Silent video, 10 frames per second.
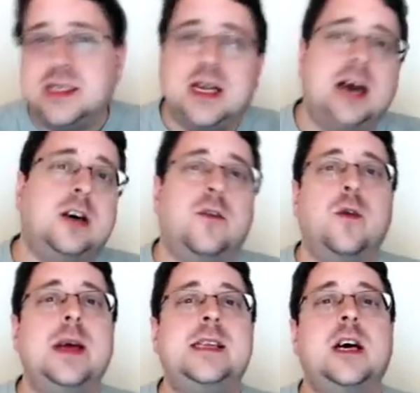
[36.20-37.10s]
style
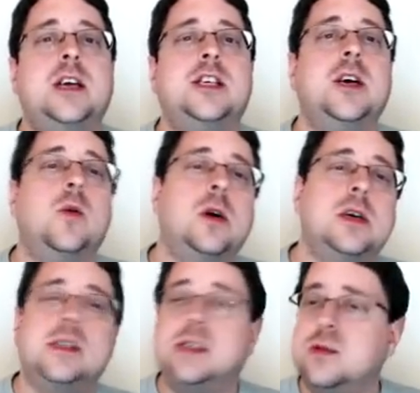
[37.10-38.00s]
of retouching
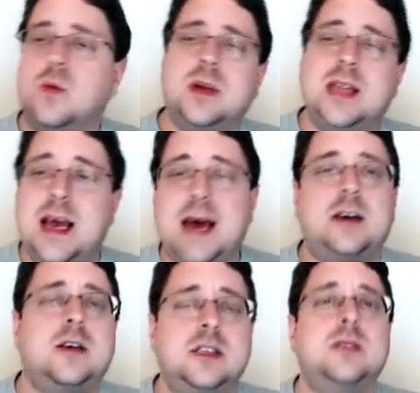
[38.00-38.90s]
was, and what they
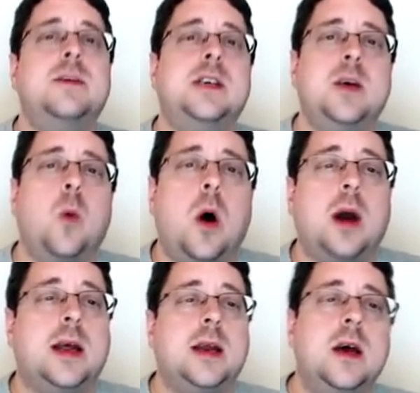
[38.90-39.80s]
ultimately
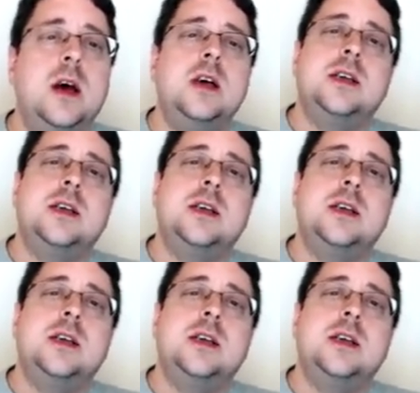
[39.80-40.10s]
wanted.